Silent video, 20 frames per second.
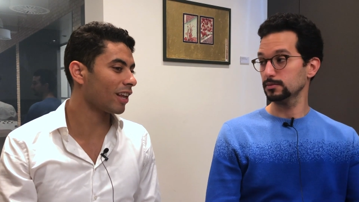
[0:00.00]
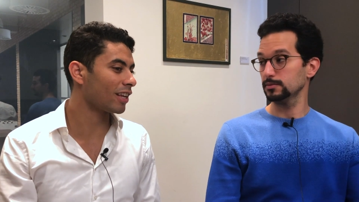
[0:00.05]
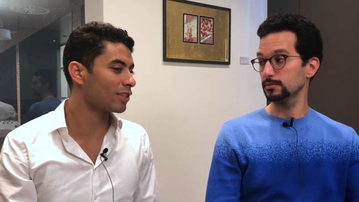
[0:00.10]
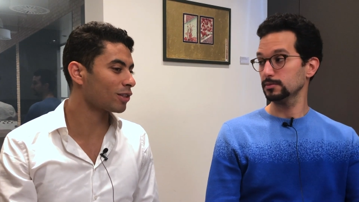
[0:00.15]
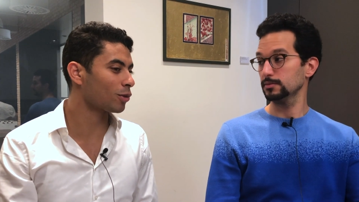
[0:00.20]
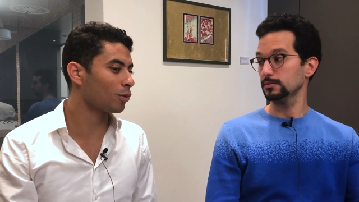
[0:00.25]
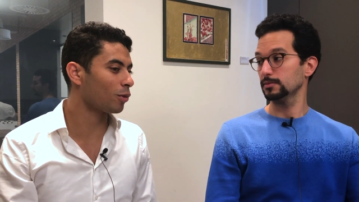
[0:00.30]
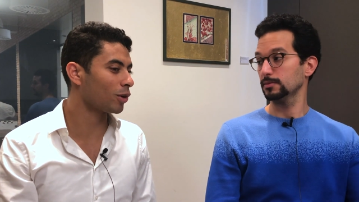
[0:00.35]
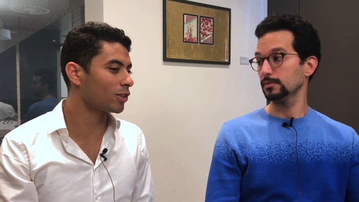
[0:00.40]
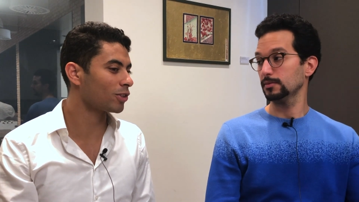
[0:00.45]

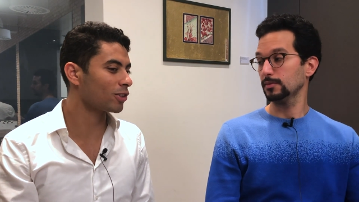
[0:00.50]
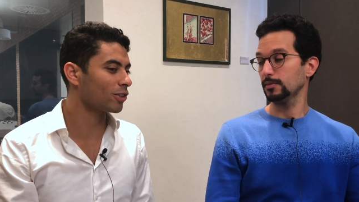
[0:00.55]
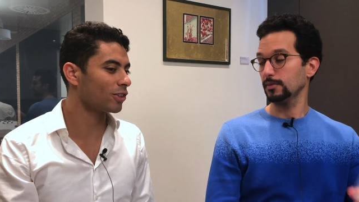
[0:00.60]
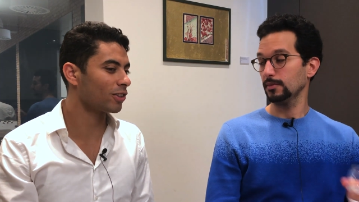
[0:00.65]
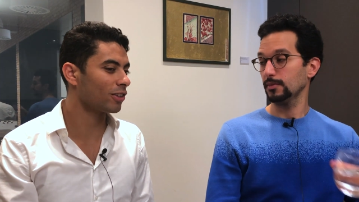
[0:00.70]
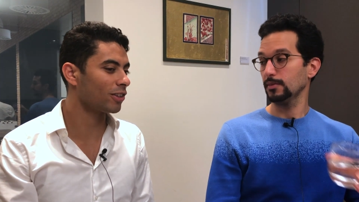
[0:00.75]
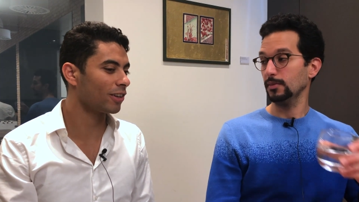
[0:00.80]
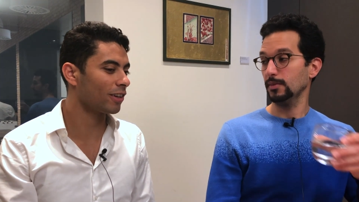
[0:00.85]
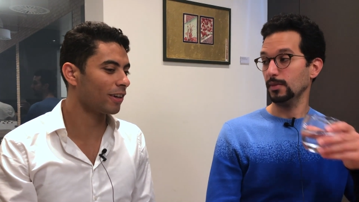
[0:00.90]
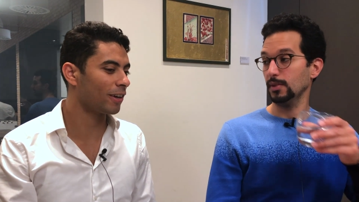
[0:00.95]
Speaker 1: last
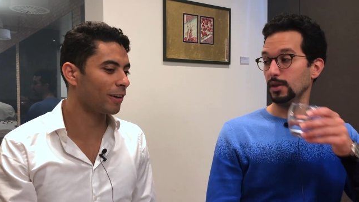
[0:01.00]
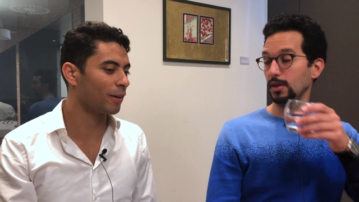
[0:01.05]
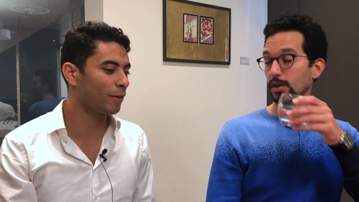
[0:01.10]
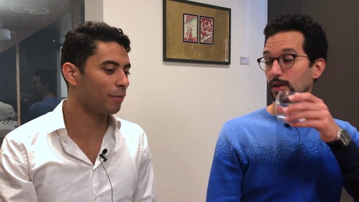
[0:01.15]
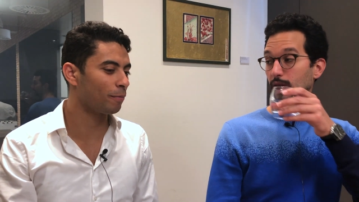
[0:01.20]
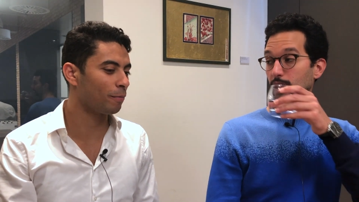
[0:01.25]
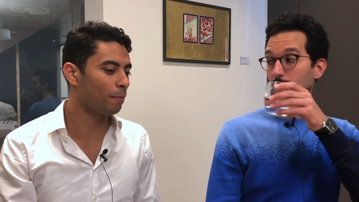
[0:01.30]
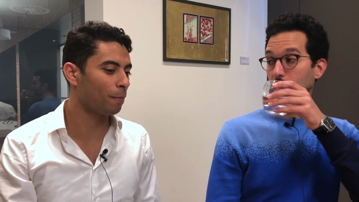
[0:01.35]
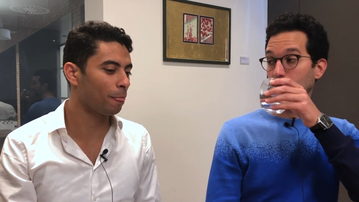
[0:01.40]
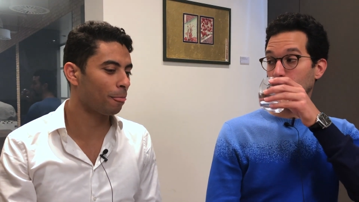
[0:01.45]
question.
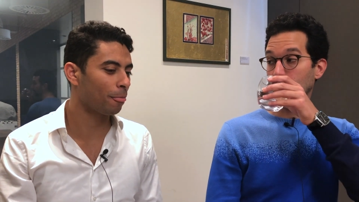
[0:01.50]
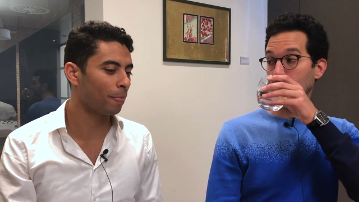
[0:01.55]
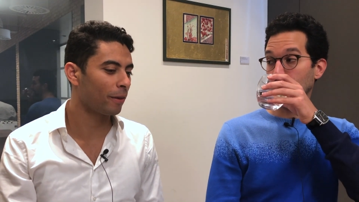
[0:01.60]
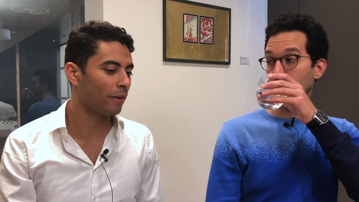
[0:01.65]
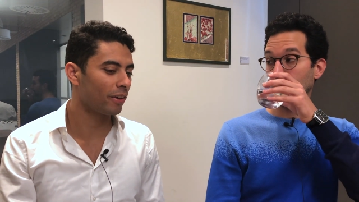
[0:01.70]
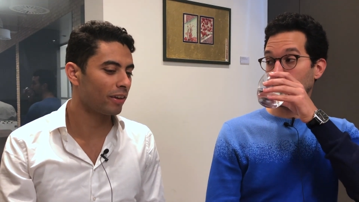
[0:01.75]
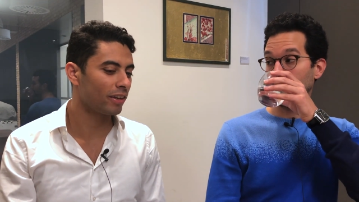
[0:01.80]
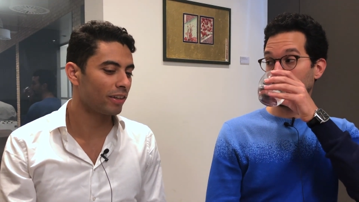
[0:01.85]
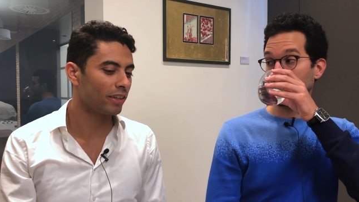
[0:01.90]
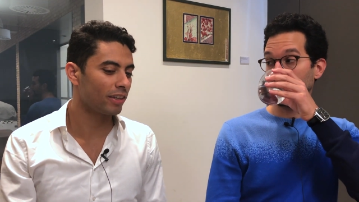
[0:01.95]
Um,
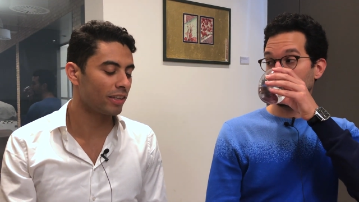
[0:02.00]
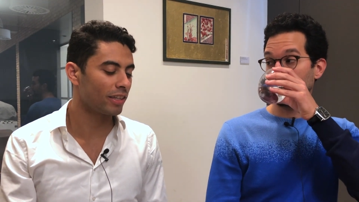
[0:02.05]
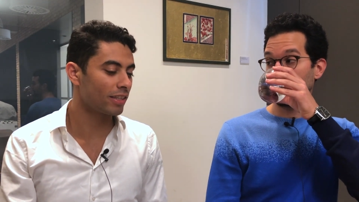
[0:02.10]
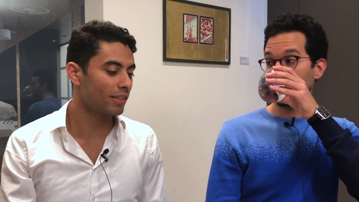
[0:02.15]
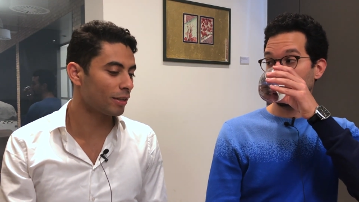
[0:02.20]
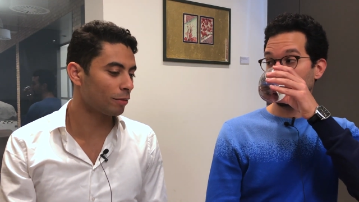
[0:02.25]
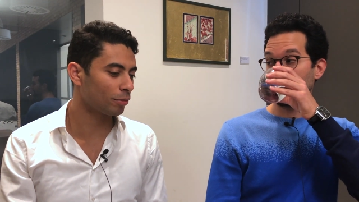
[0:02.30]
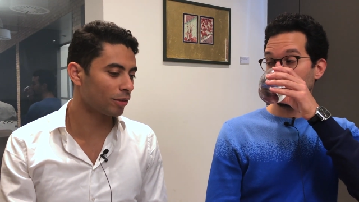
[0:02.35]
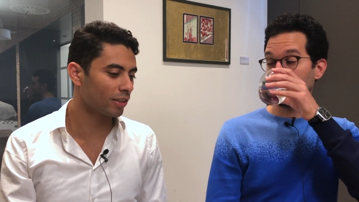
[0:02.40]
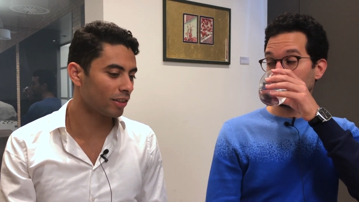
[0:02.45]

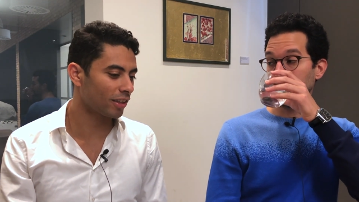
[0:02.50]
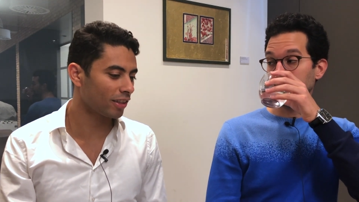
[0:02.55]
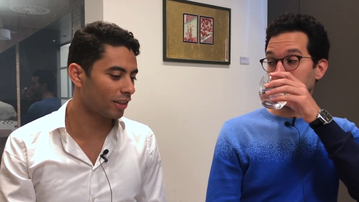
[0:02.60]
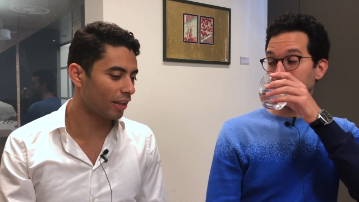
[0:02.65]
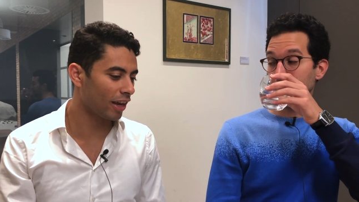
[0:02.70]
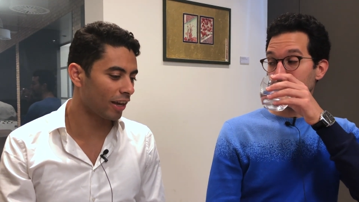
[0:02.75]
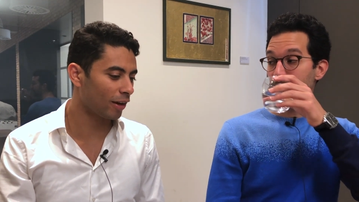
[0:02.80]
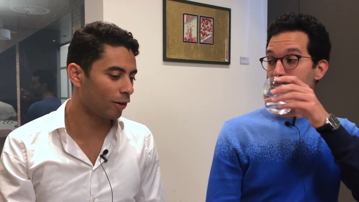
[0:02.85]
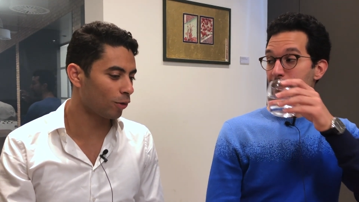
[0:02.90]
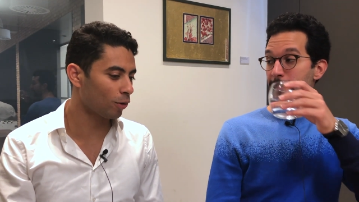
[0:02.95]
it's something
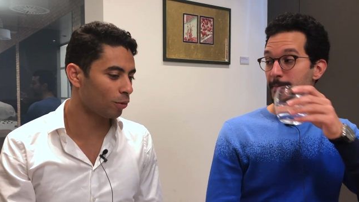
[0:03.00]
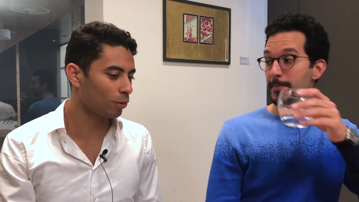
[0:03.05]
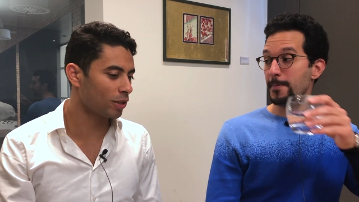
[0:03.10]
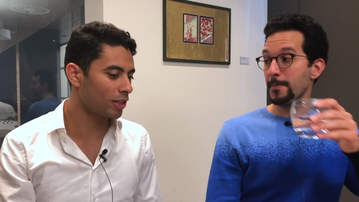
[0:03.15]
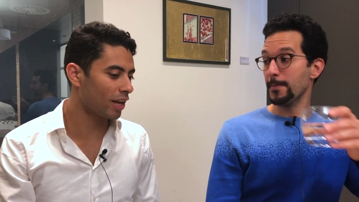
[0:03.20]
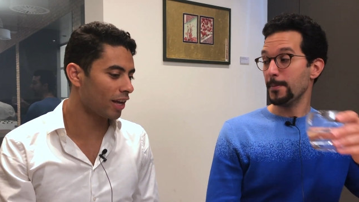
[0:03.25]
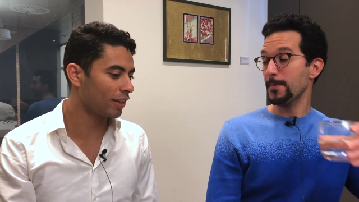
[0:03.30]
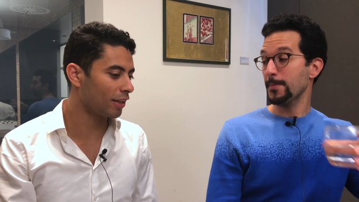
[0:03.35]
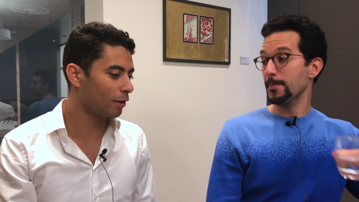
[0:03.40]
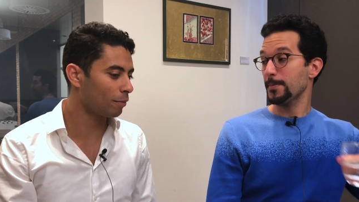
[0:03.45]
that I
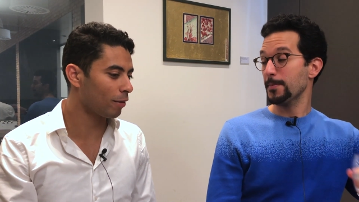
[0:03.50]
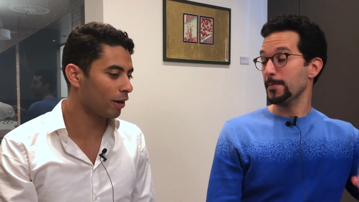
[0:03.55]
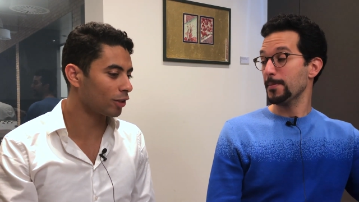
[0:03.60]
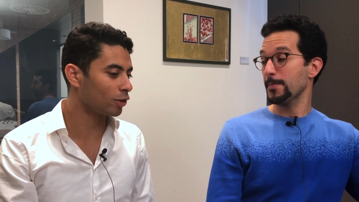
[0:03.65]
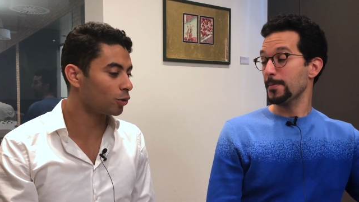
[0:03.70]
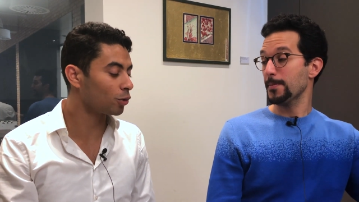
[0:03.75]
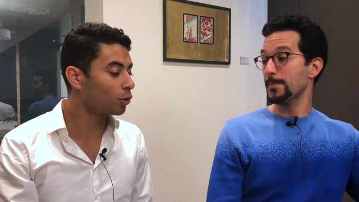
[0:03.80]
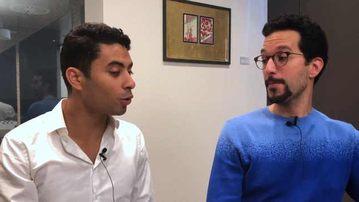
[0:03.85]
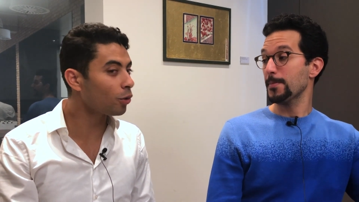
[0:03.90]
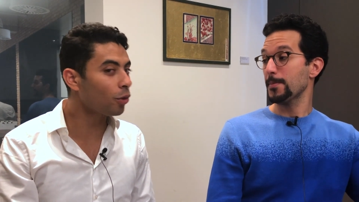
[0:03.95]
always had in mind.